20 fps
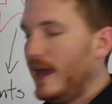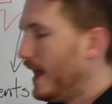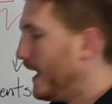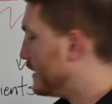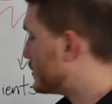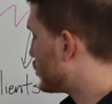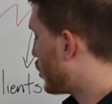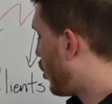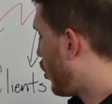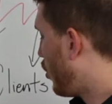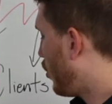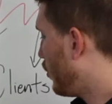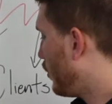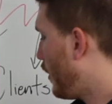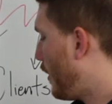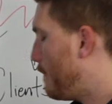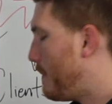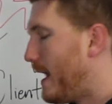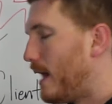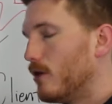It's
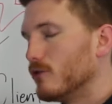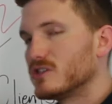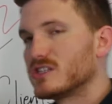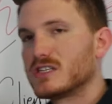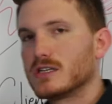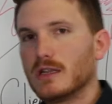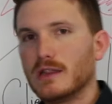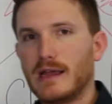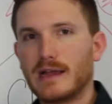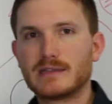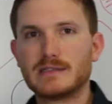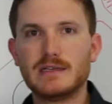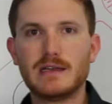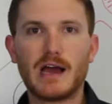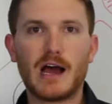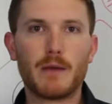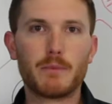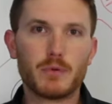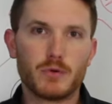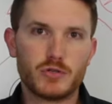all about selecting
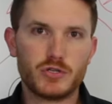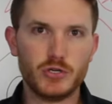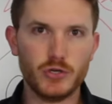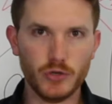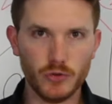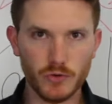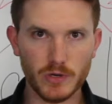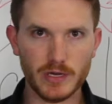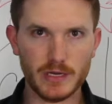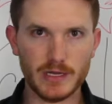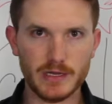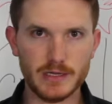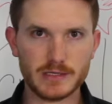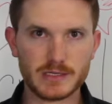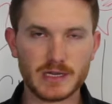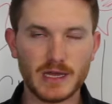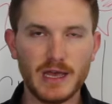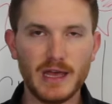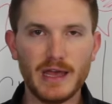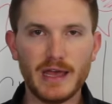
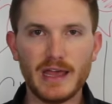opportunities.